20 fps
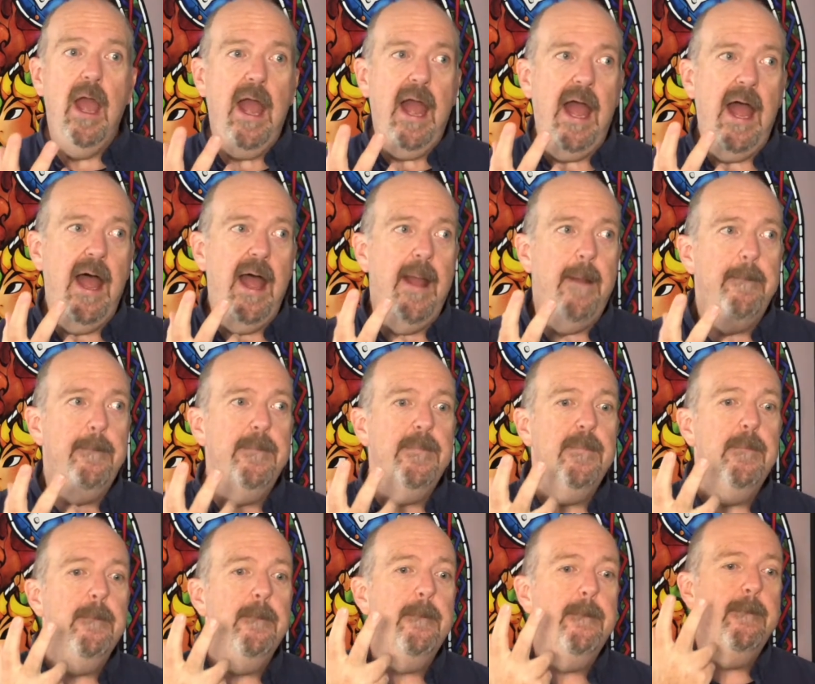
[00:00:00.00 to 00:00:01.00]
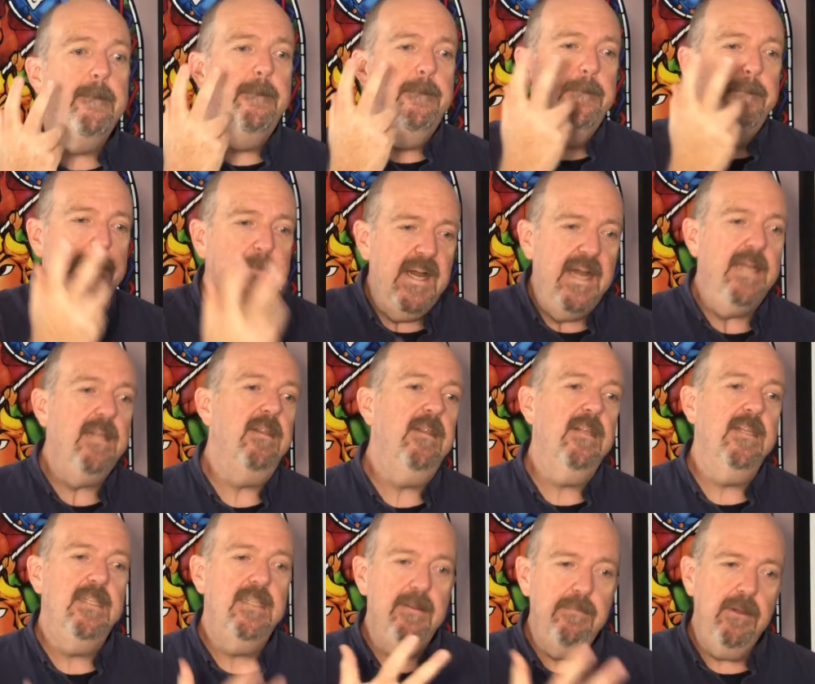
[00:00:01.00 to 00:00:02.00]
but the
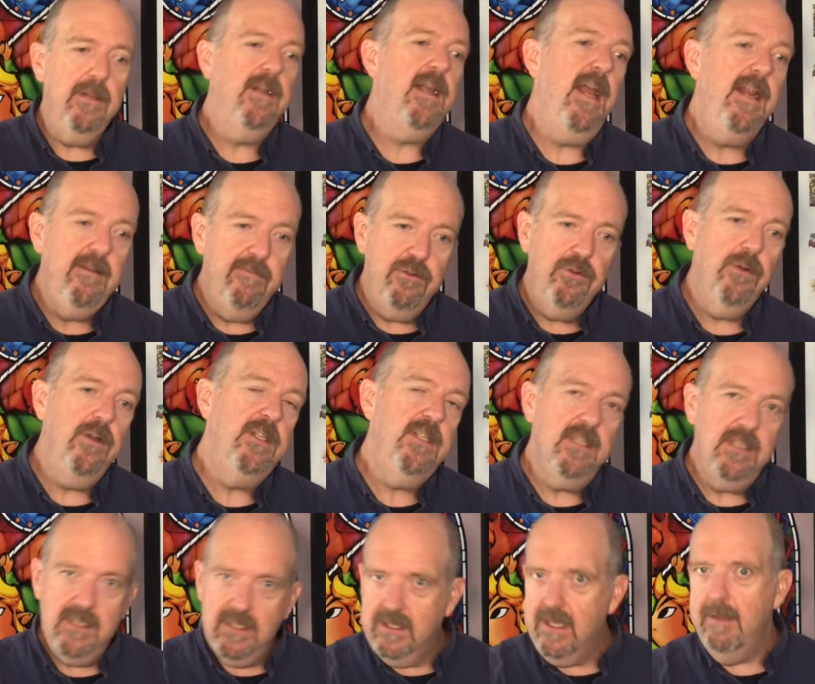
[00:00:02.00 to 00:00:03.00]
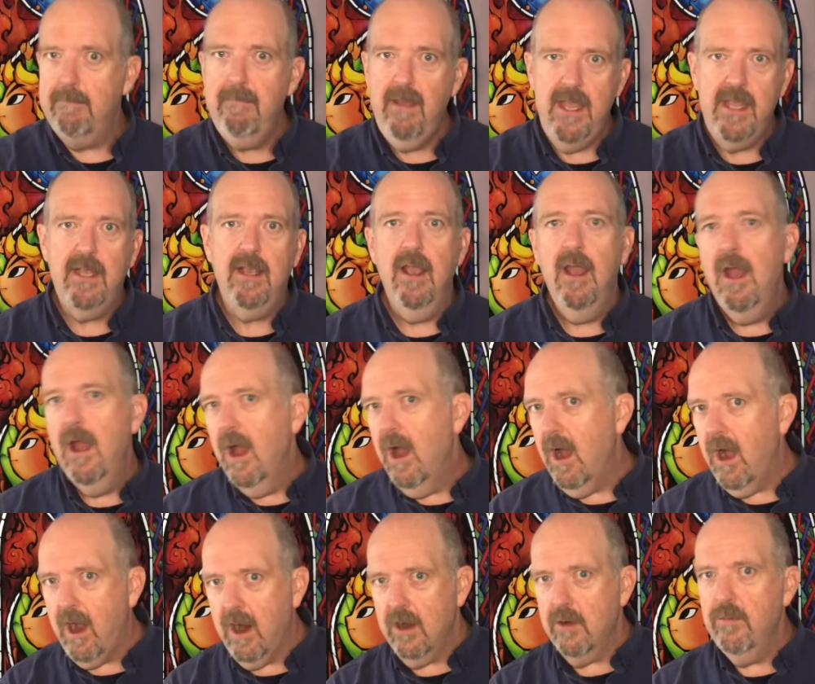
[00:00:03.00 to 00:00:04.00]
similar kind of choices that they make
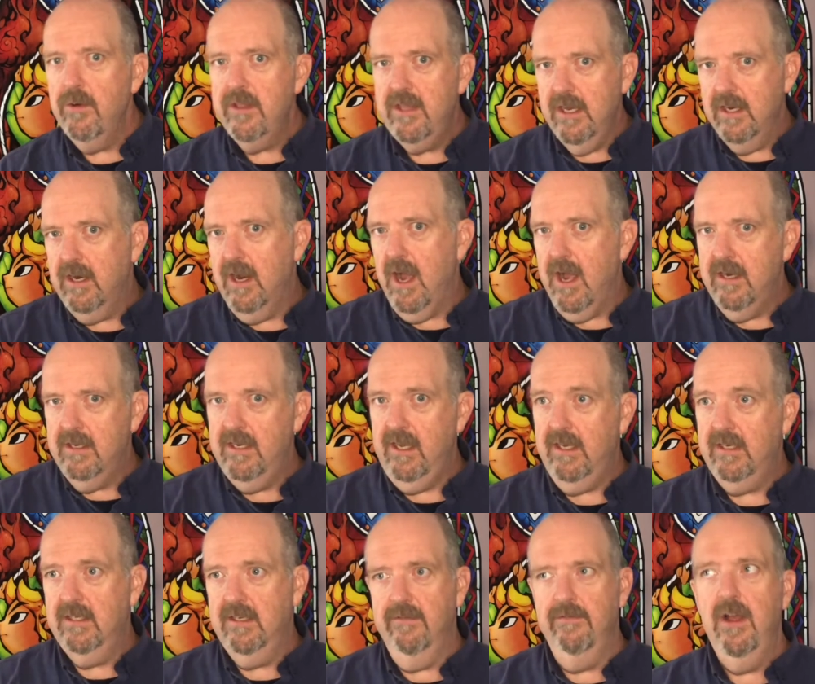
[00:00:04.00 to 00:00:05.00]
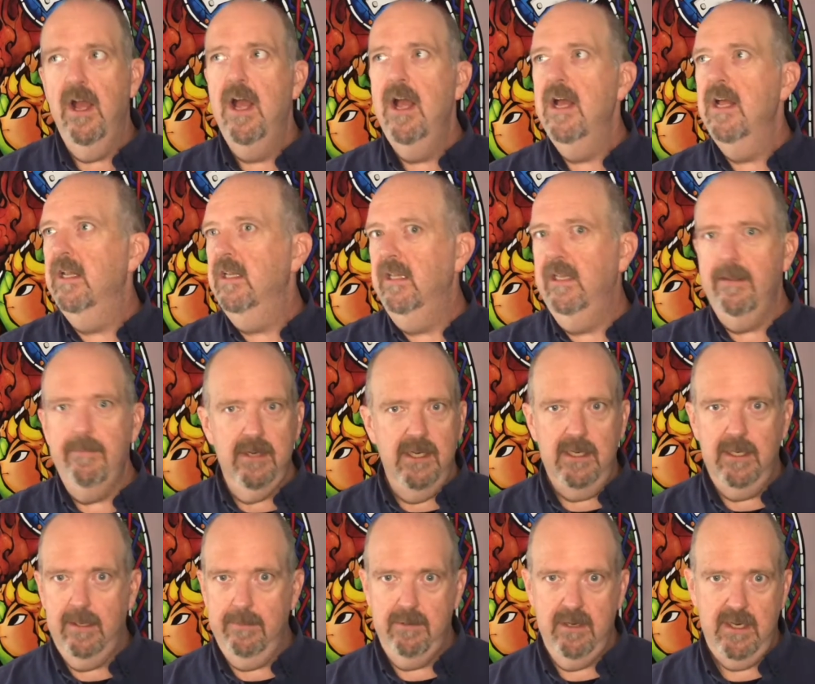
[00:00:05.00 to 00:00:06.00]
are within contexts of limited
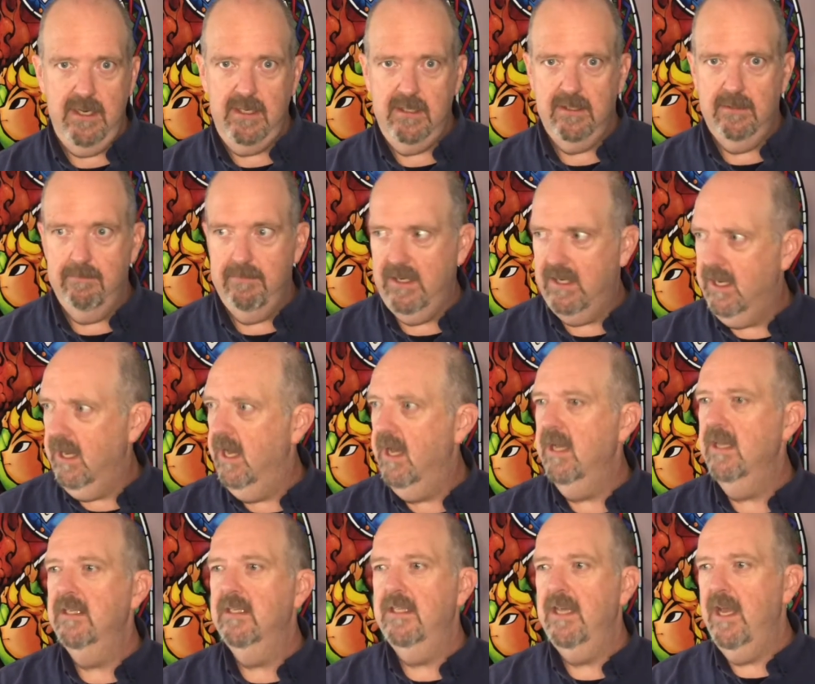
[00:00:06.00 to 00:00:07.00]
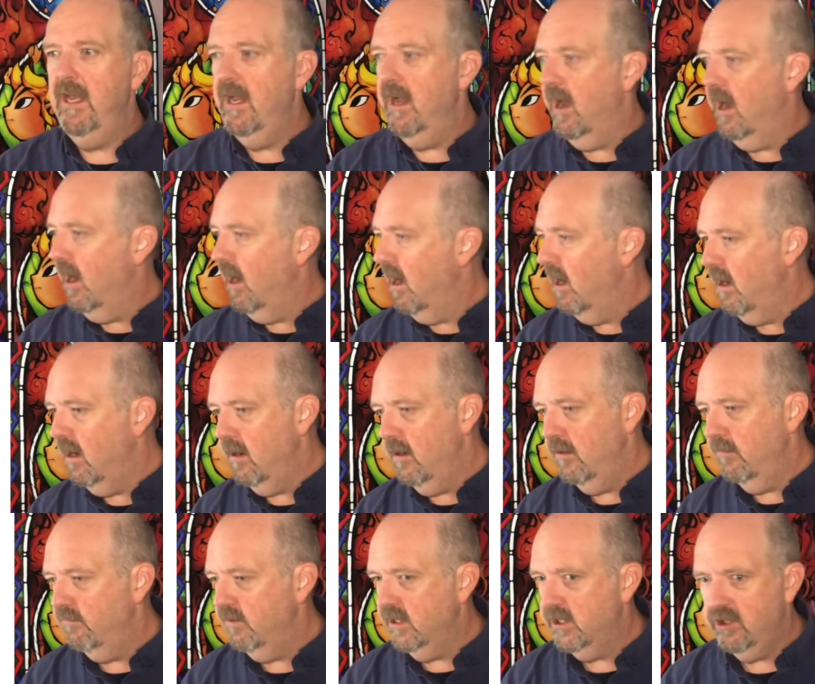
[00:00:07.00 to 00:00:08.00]
liberties, because they are
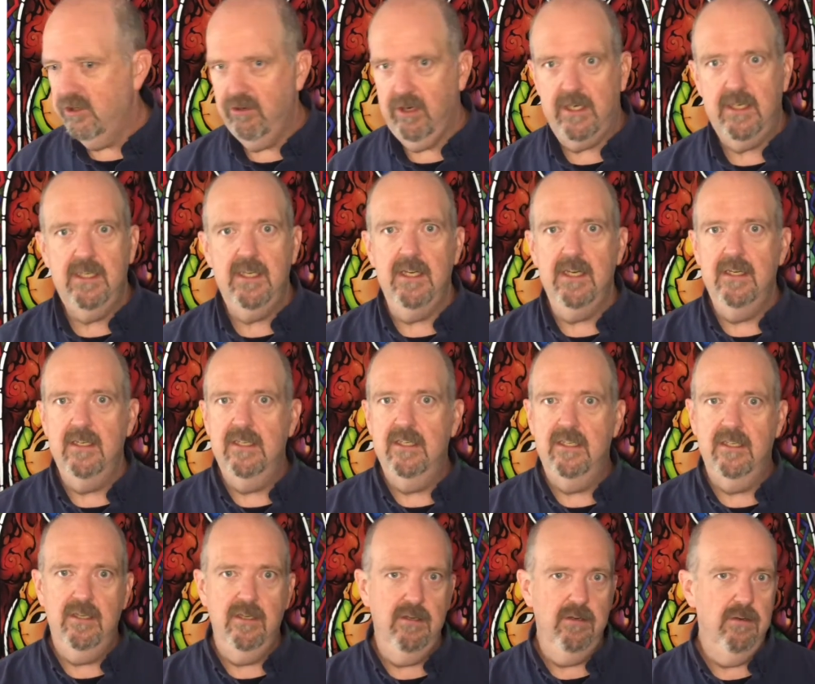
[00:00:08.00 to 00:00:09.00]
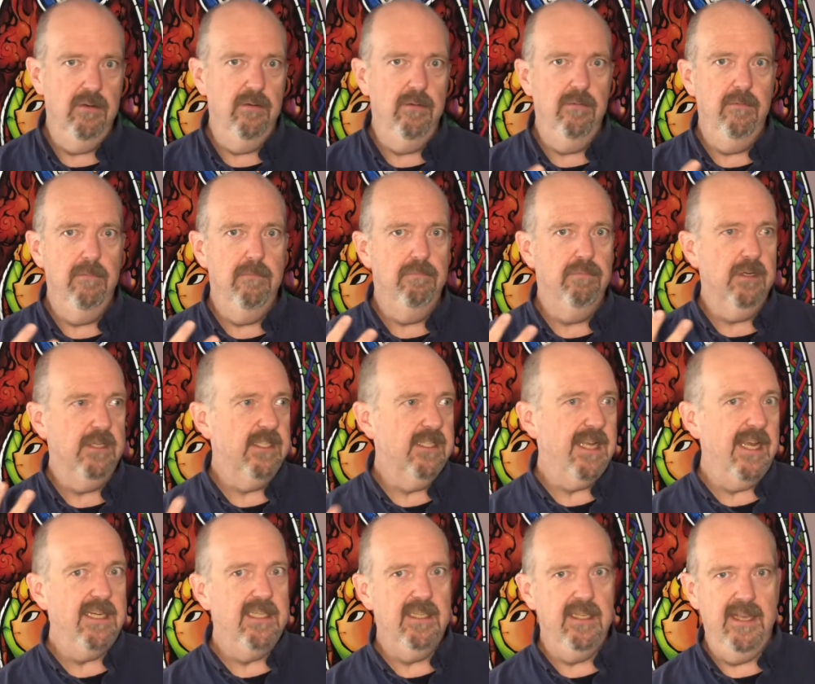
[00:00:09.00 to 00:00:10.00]
restricted to
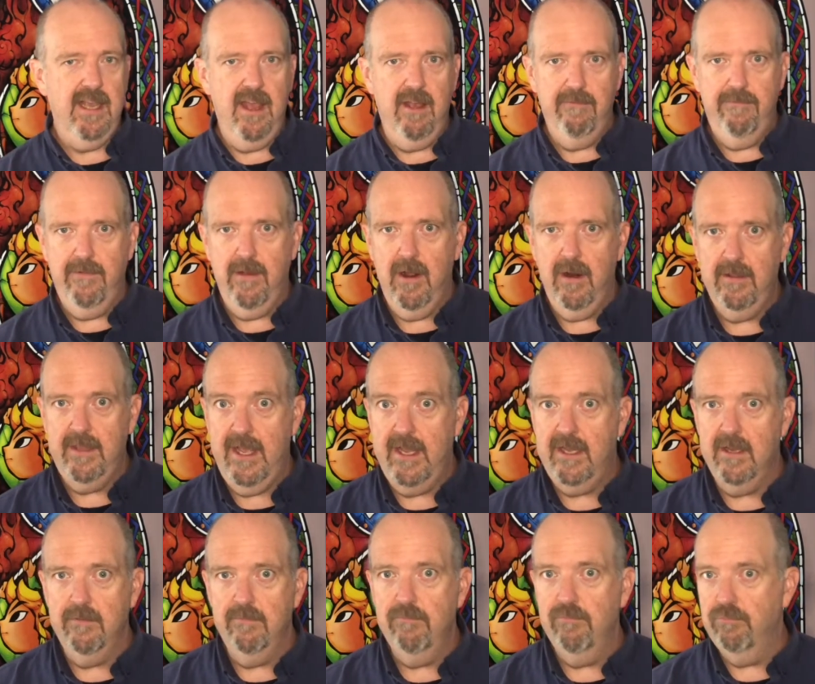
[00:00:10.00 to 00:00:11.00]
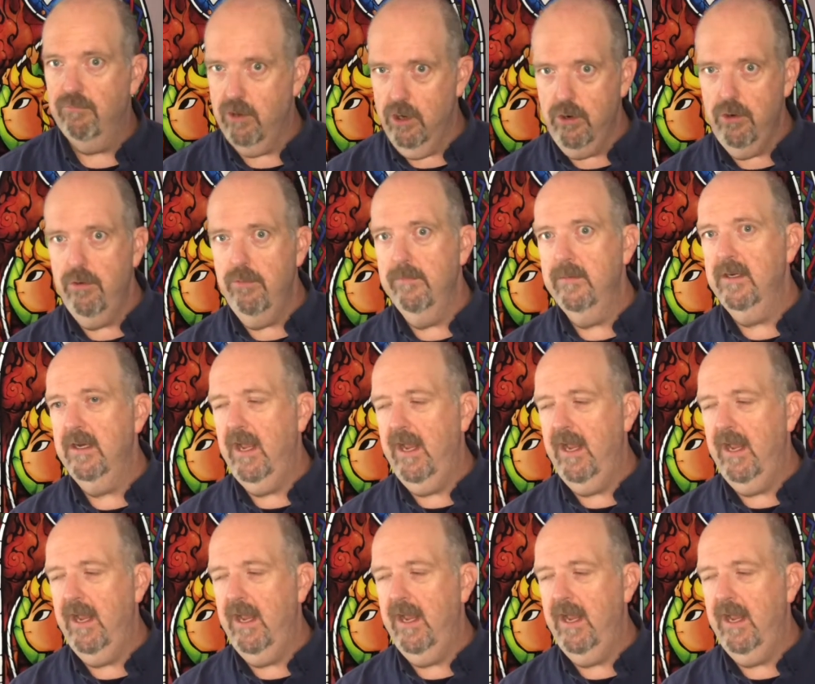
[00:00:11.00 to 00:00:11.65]
precisely how far they can roam,